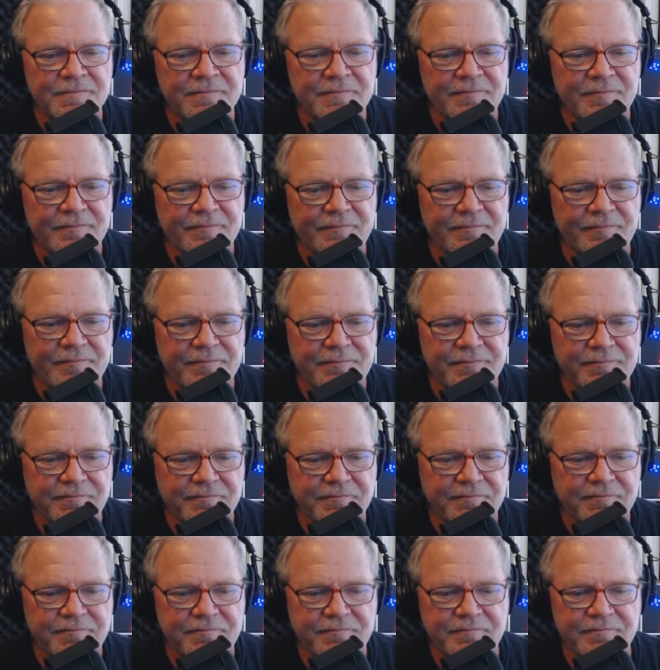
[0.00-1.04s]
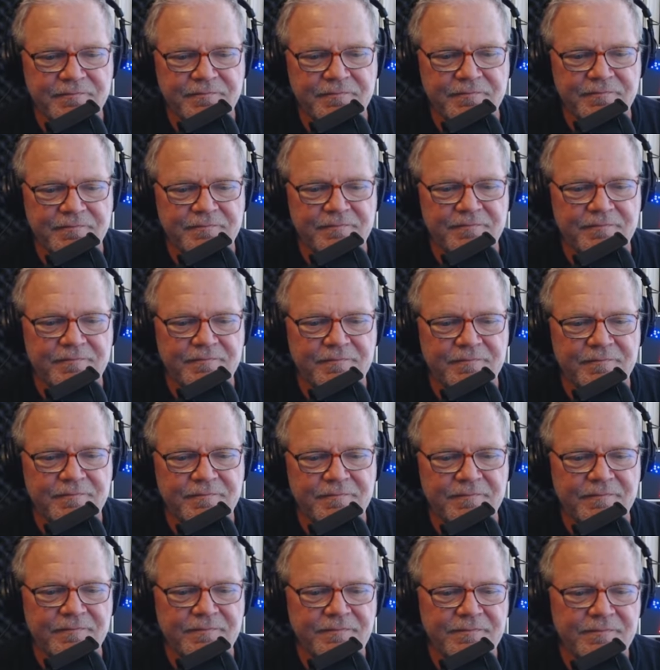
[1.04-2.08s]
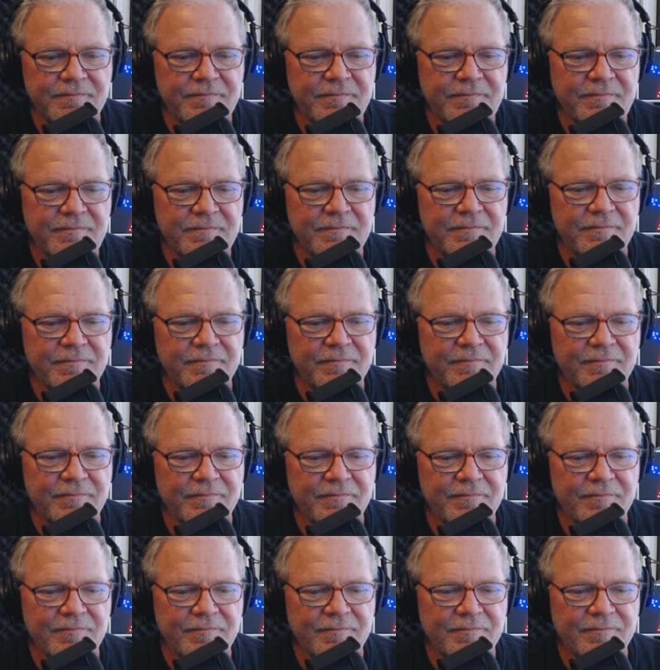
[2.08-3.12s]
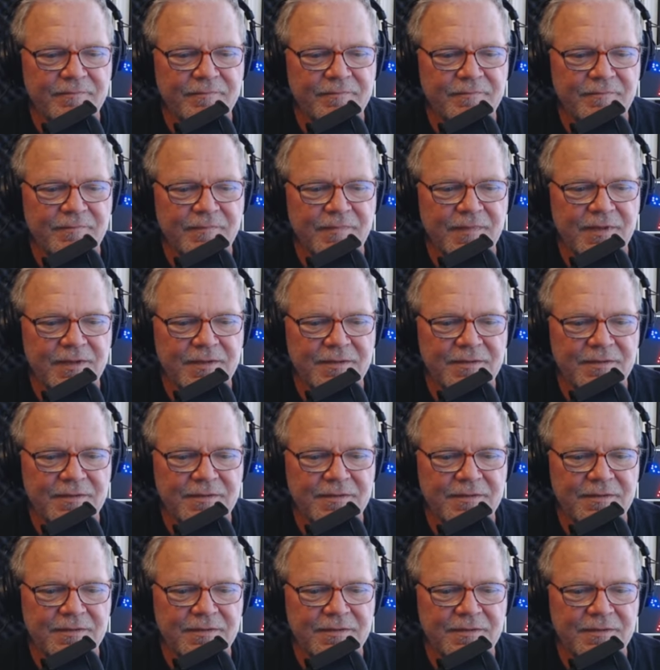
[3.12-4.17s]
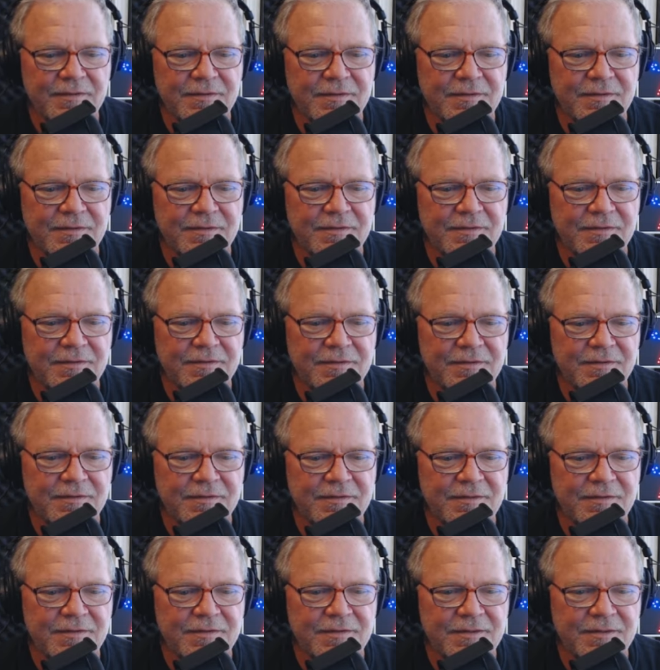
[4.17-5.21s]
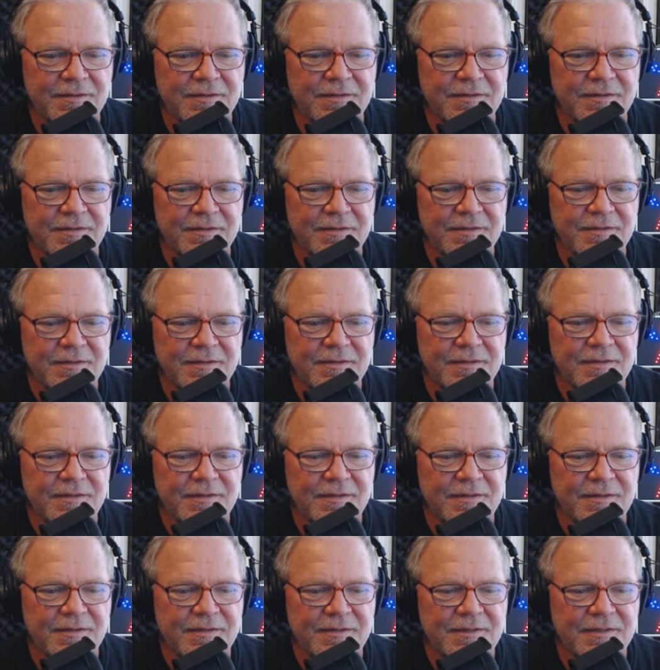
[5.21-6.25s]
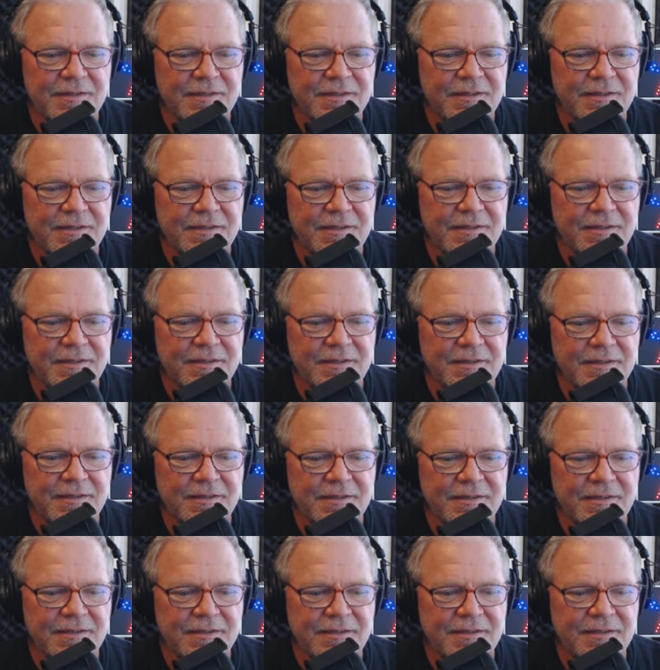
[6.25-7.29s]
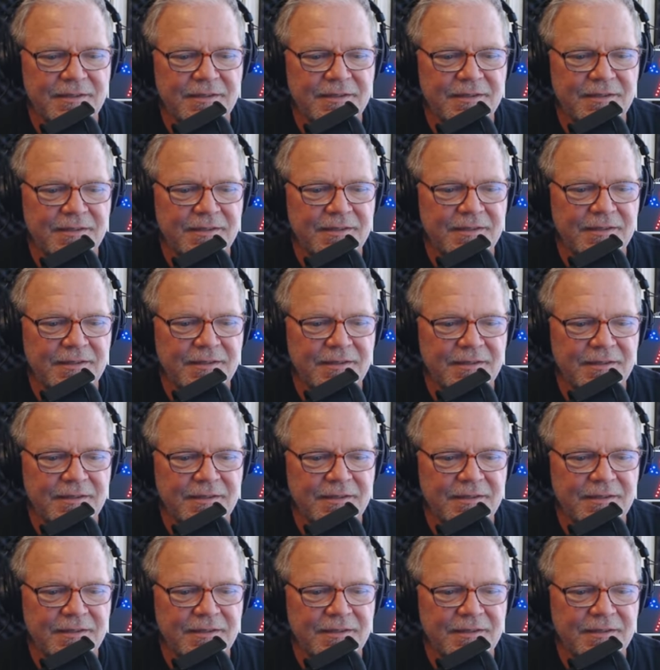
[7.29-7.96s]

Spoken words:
[no speech]